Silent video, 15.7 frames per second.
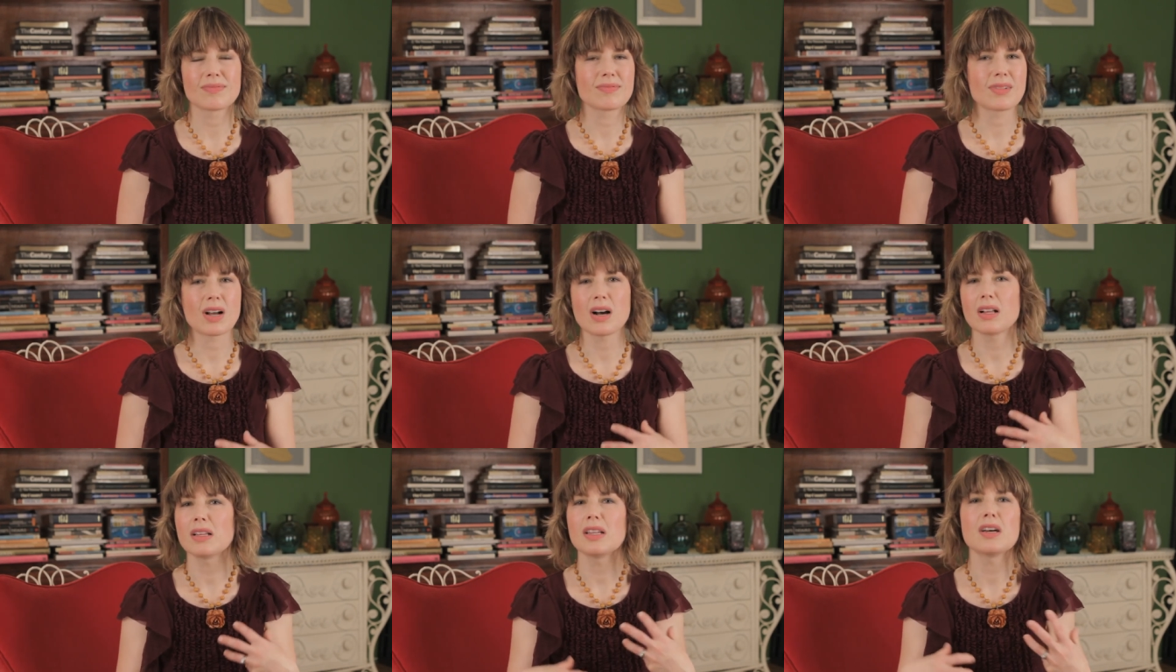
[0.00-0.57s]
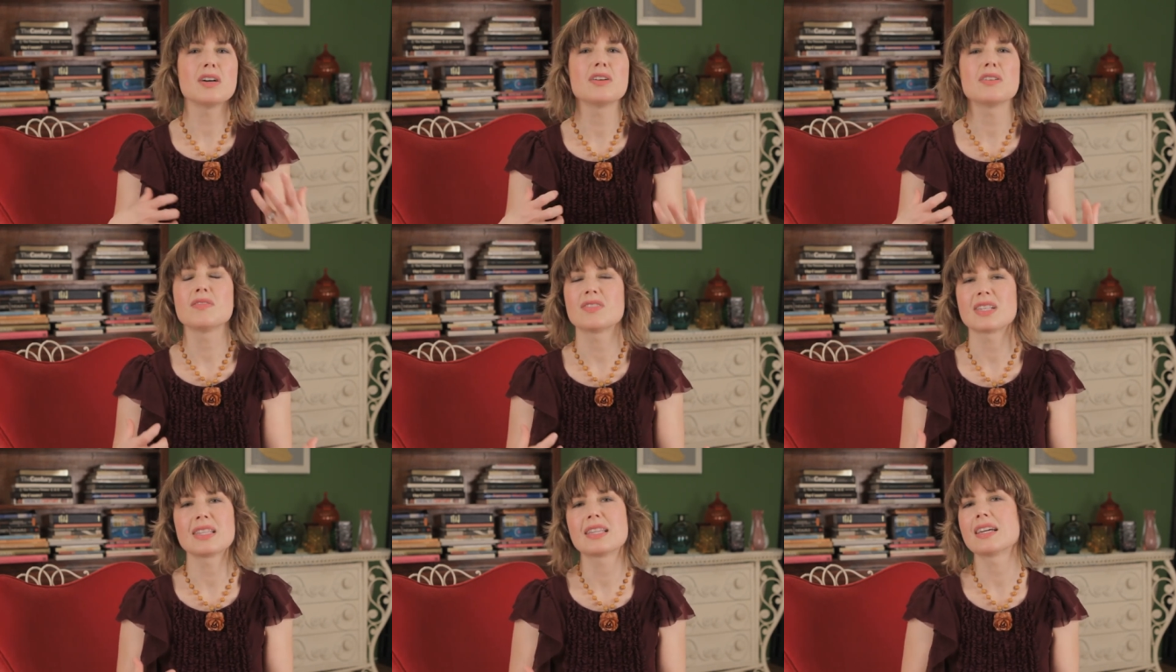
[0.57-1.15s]

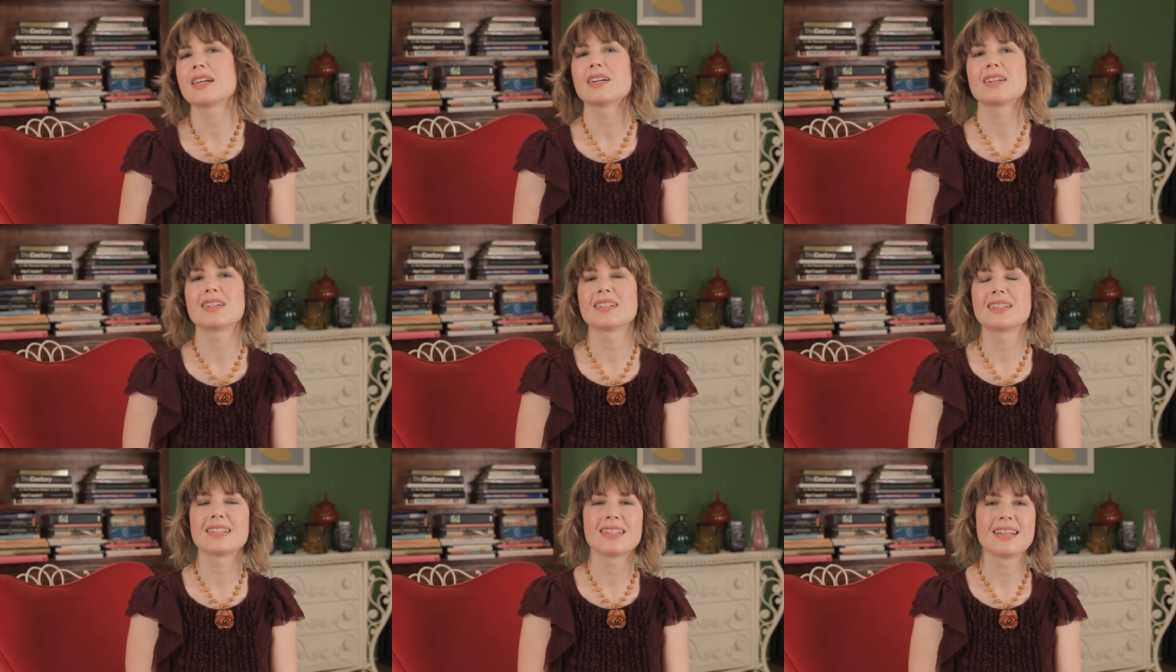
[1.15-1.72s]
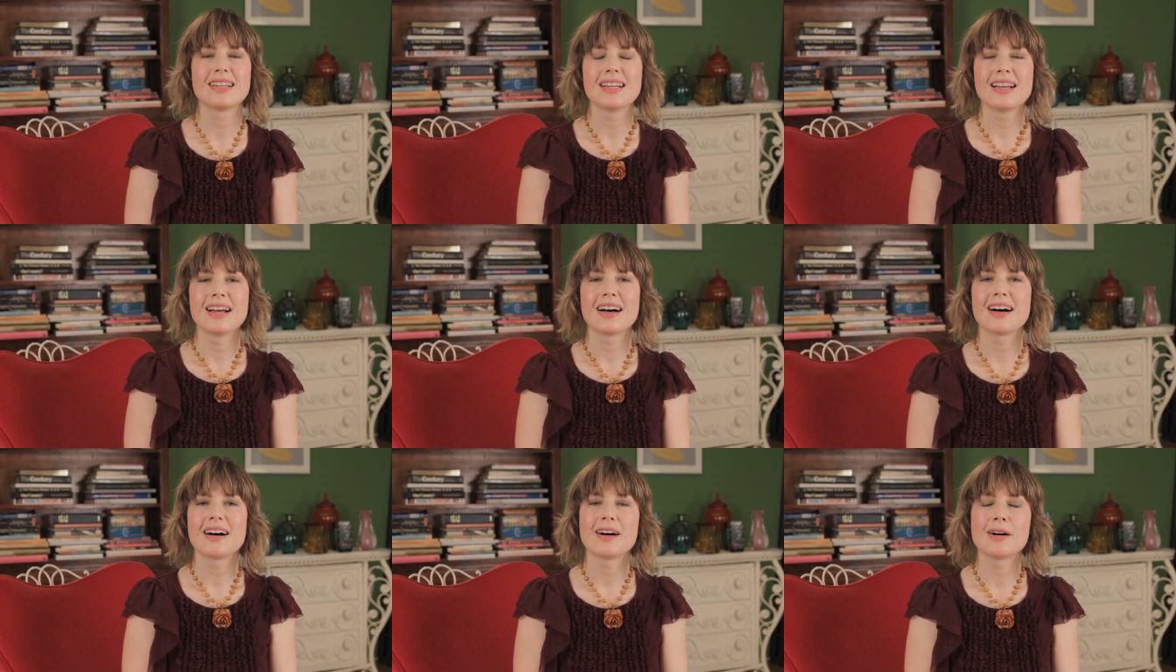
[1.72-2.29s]
cloves in there.
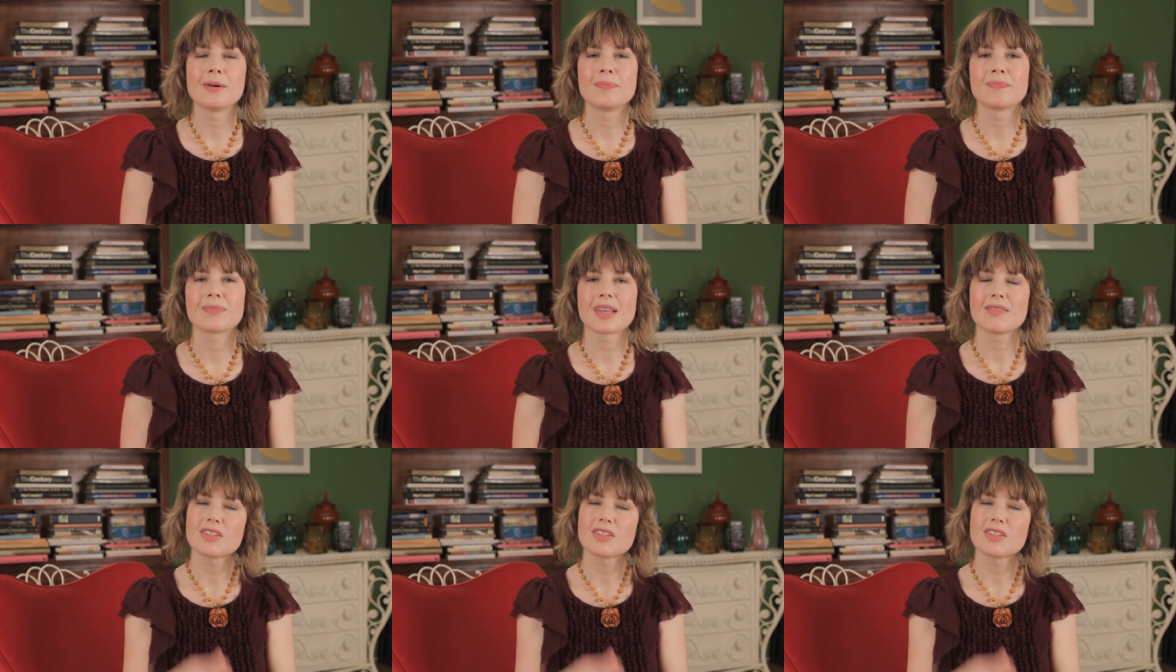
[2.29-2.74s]
And